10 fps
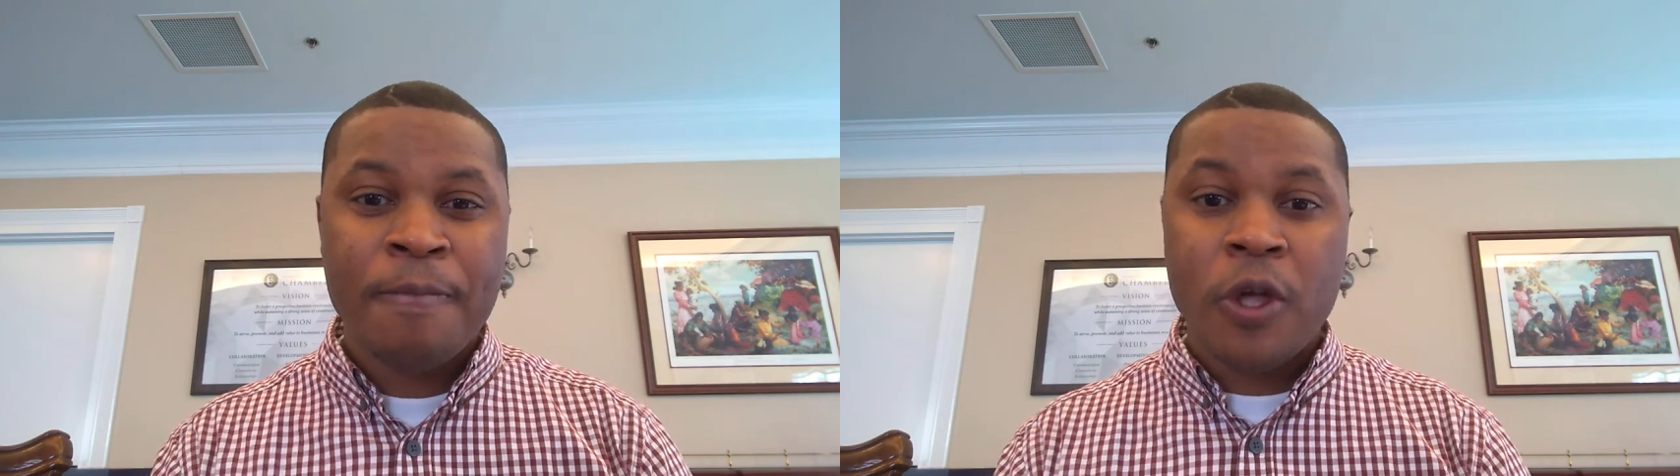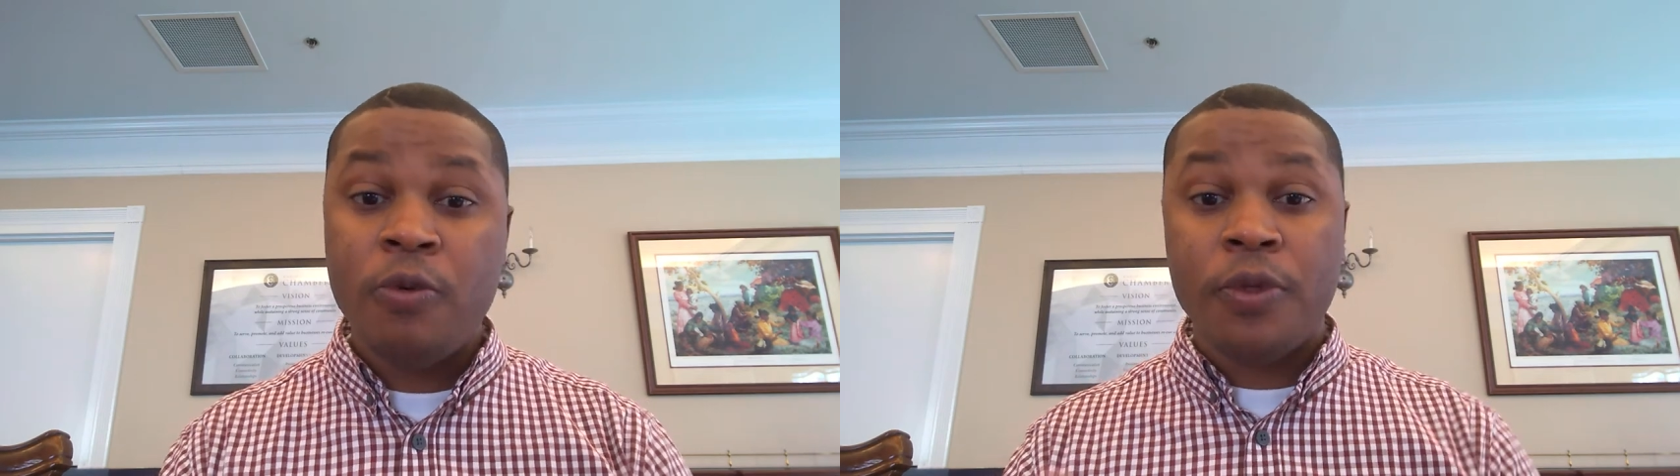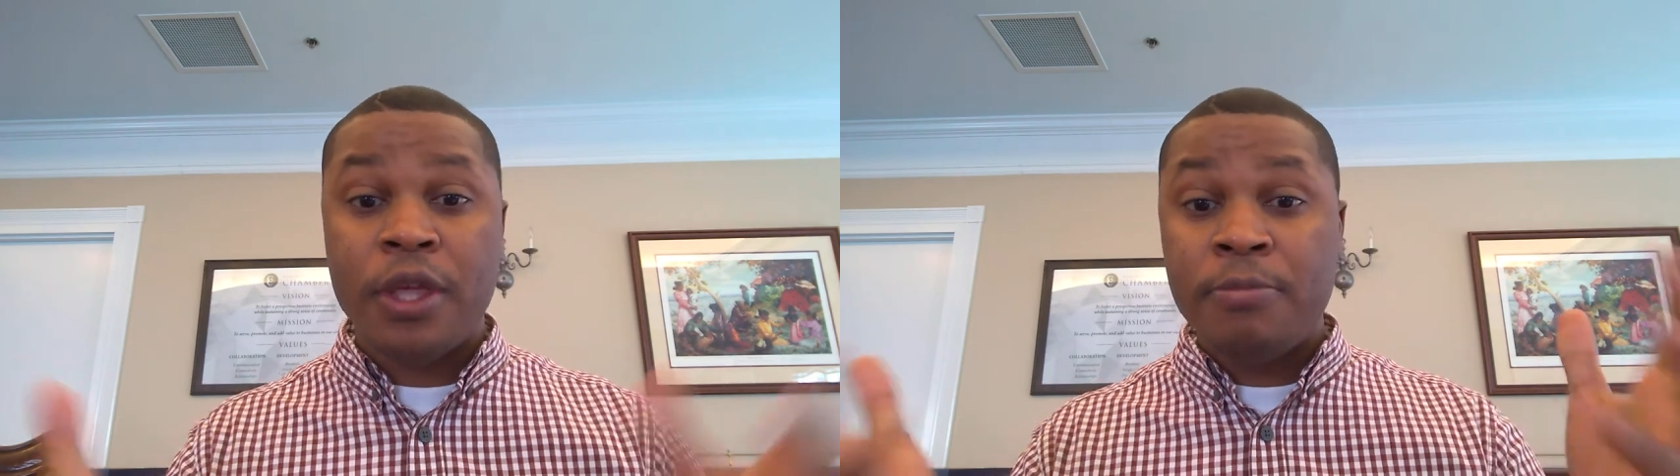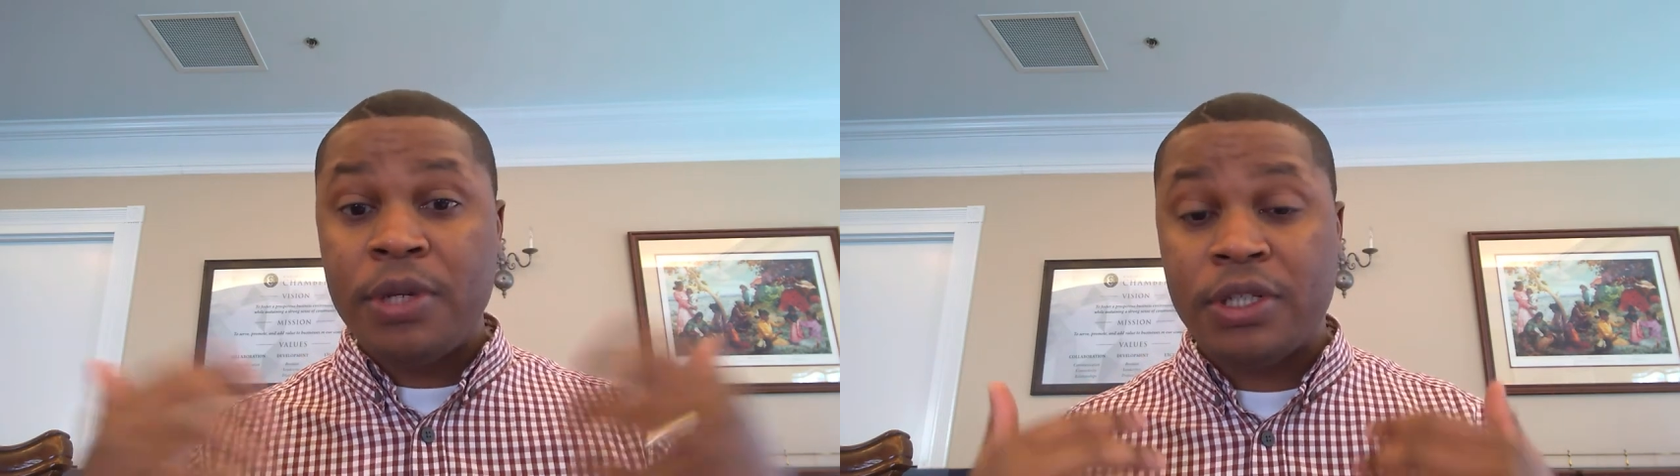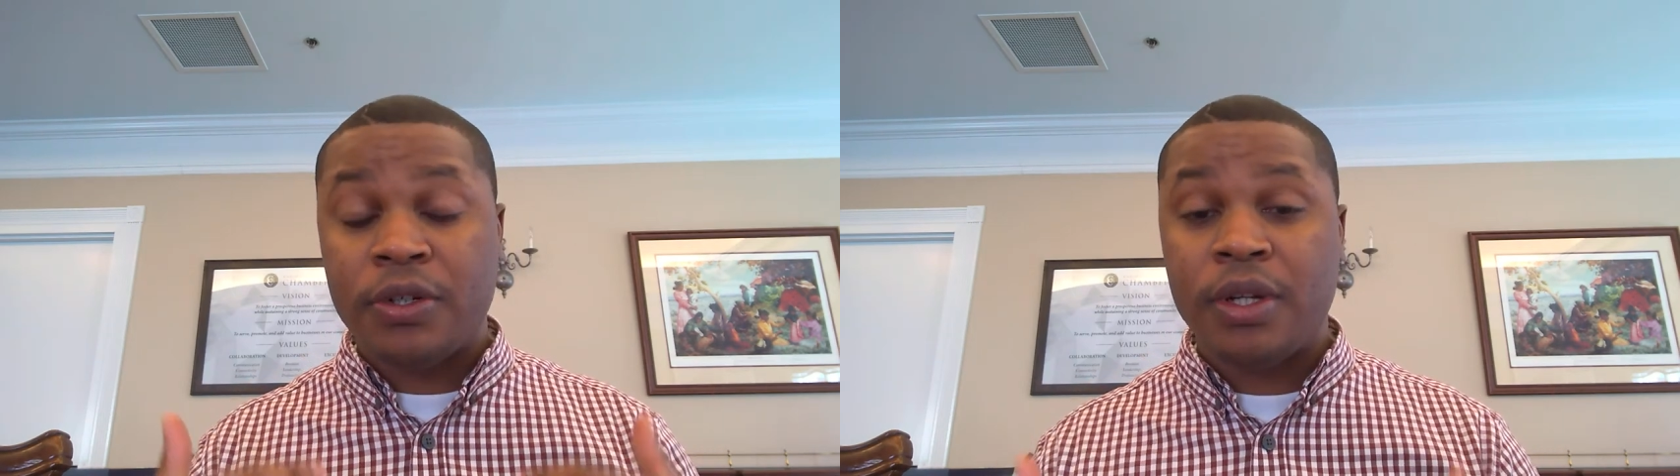who will then
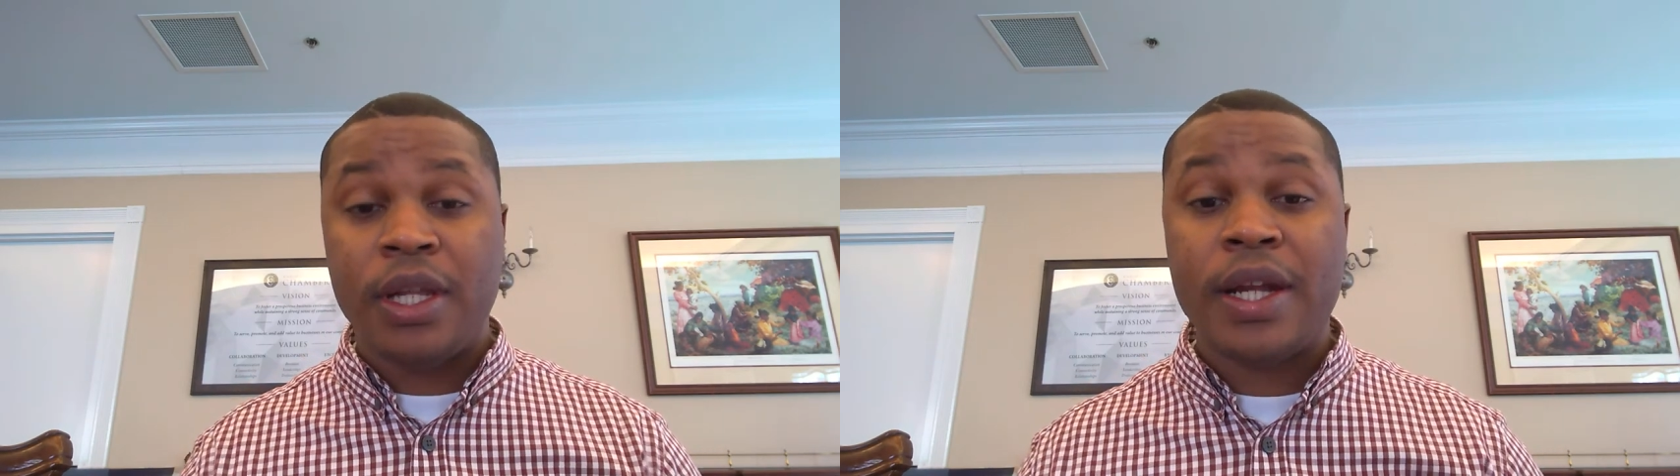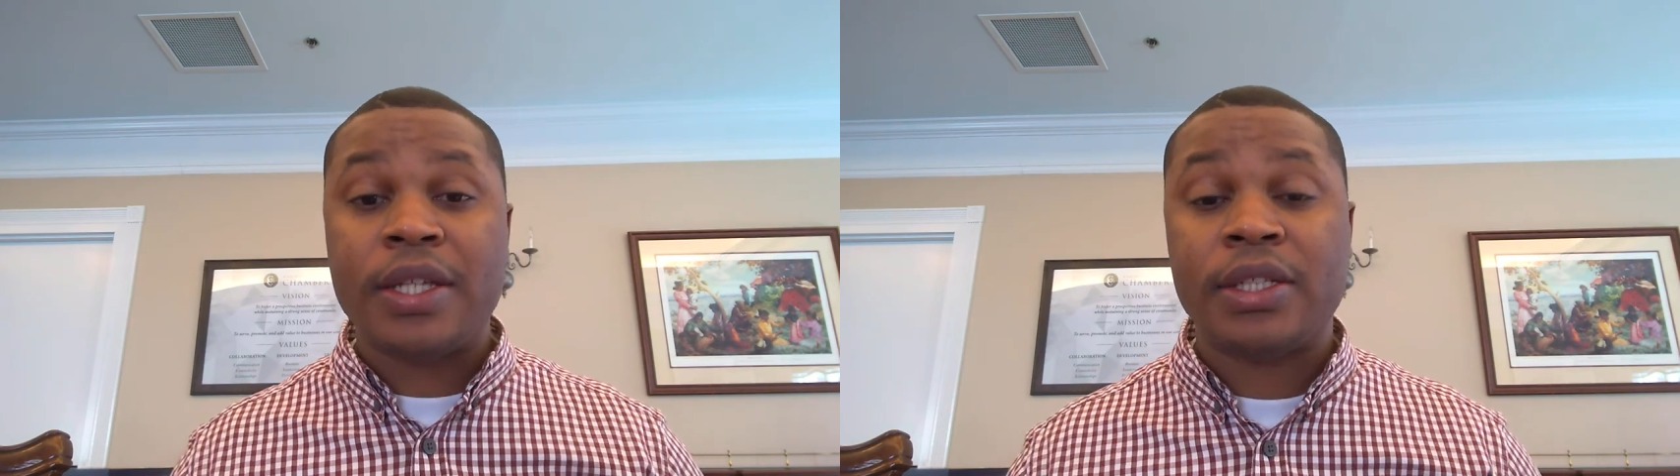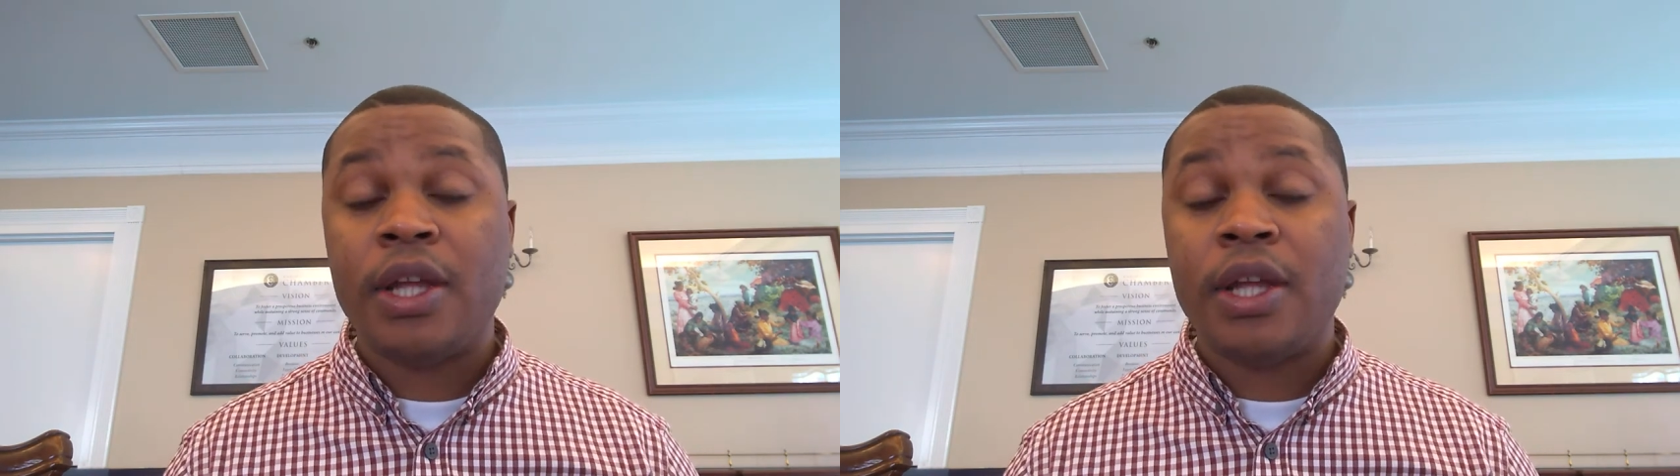be sure to let us